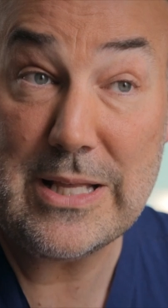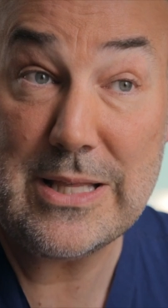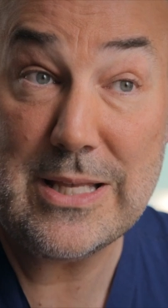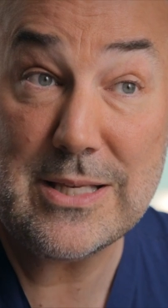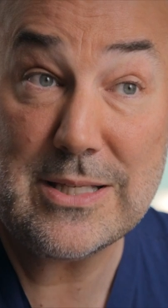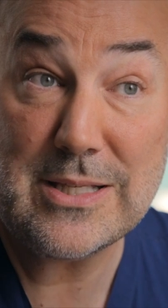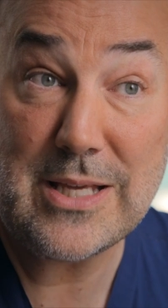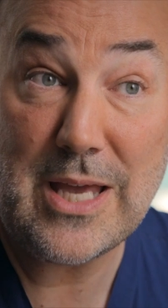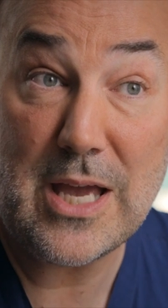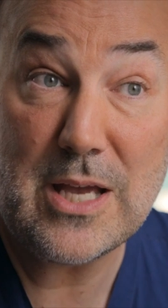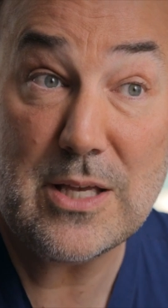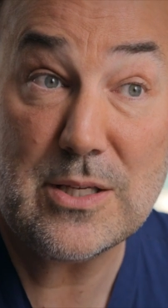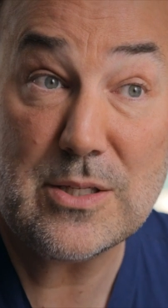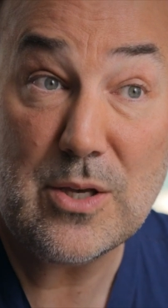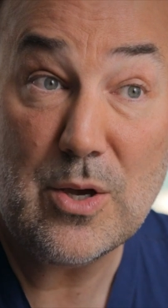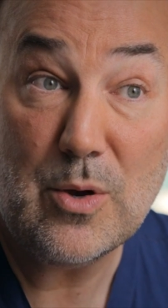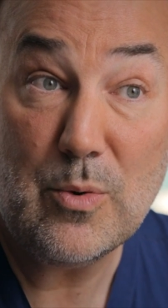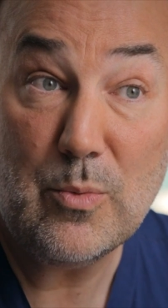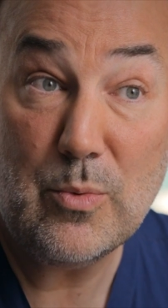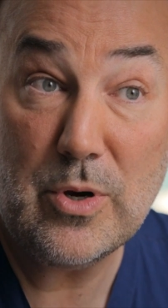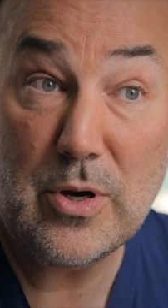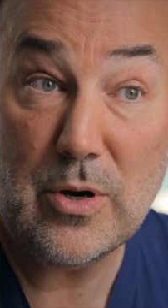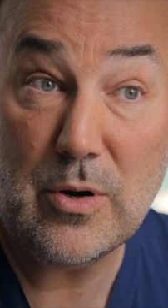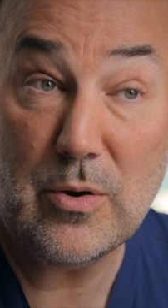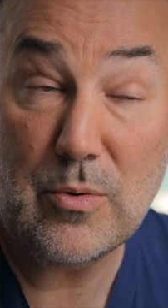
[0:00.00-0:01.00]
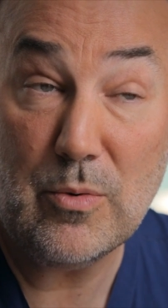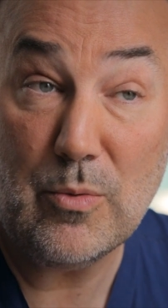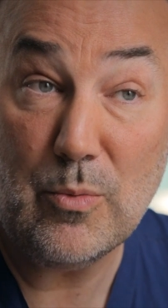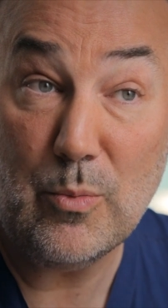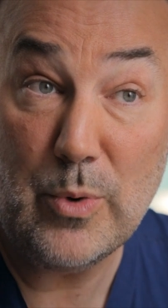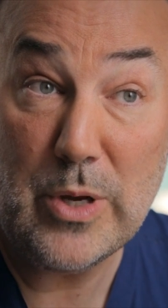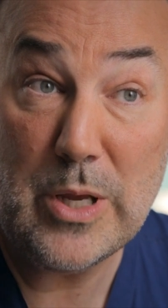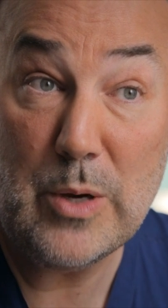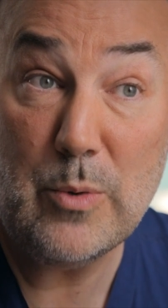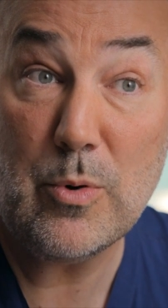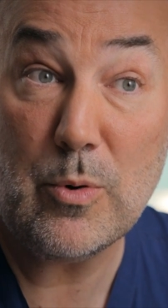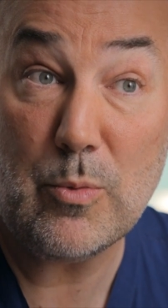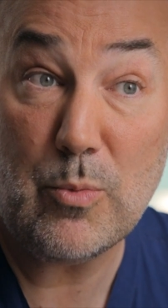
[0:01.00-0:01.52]
In this case, we
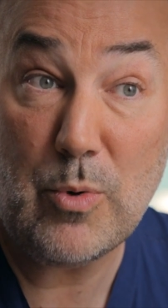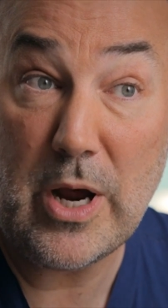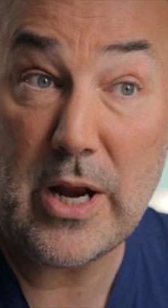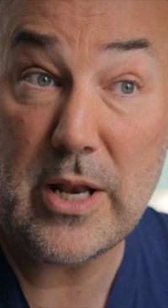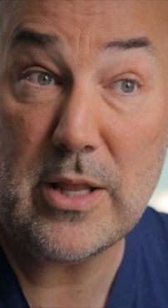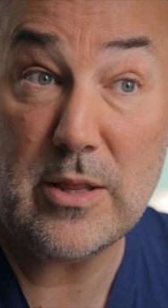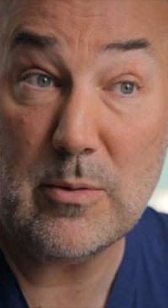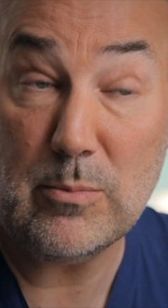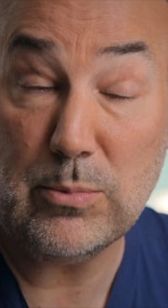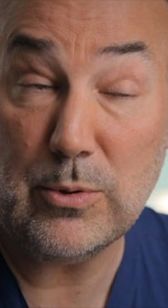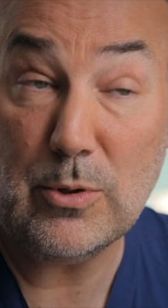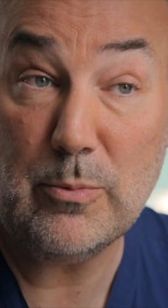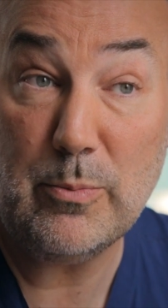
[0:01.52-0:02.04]
were writing the